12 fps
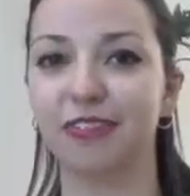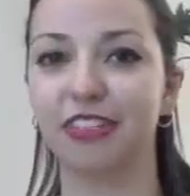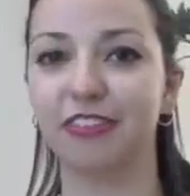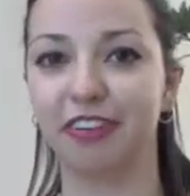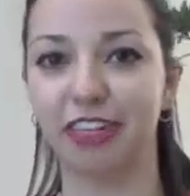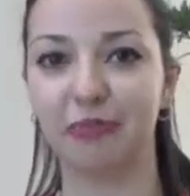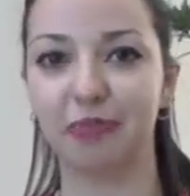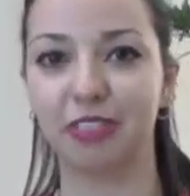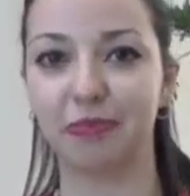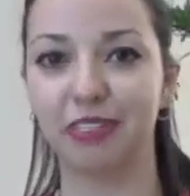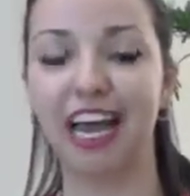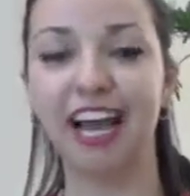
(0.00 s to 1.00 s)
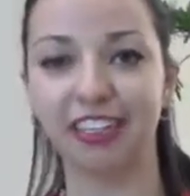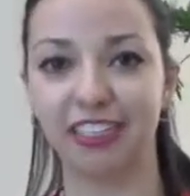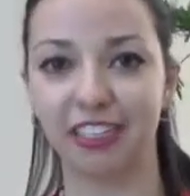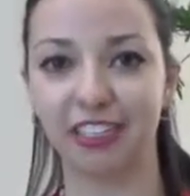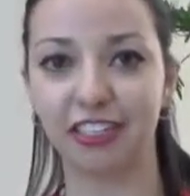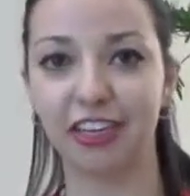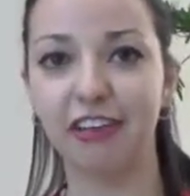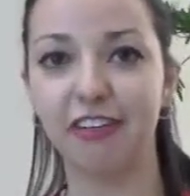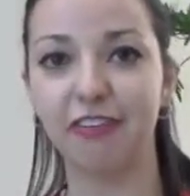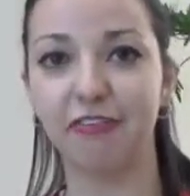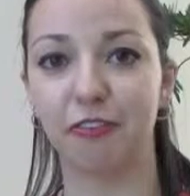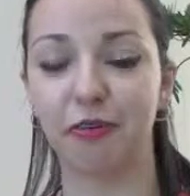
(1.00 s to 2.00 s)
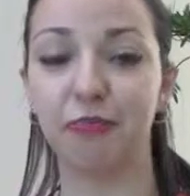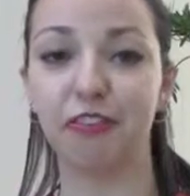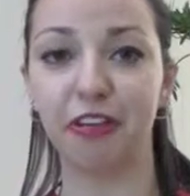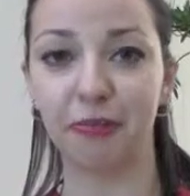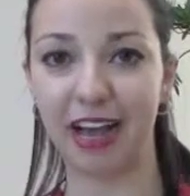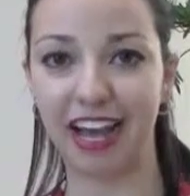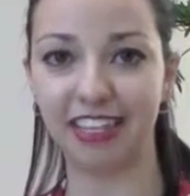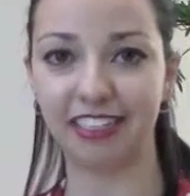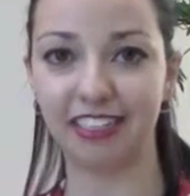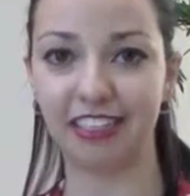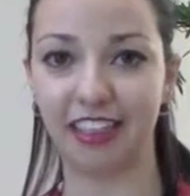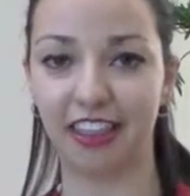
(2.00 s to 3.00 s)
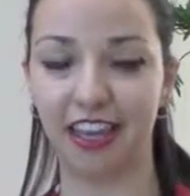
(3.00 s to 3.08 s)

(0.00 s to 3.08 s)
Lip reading: develop some tactics for moving past